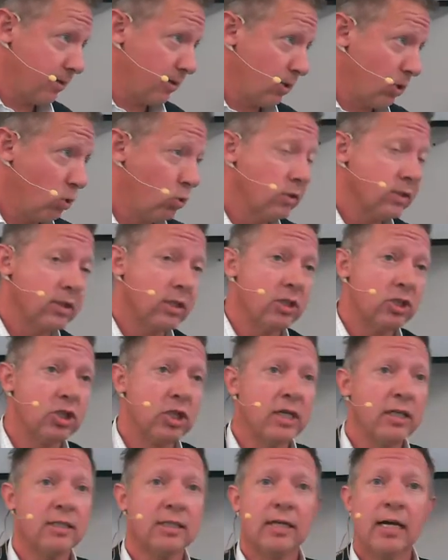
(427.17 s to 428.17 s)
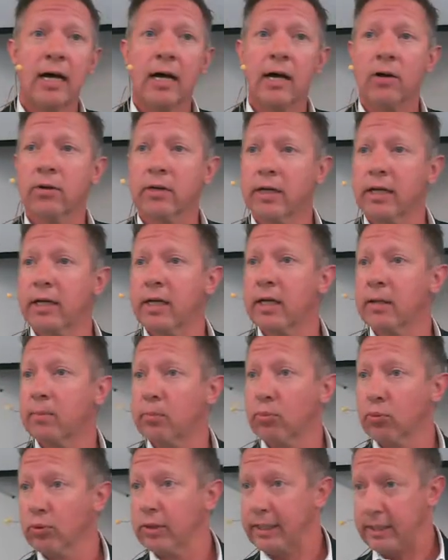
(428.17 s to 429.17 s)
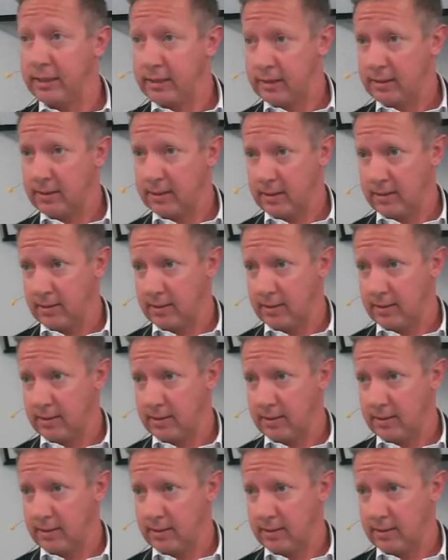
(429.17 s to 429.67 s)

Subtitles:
who was a Gentile king priest.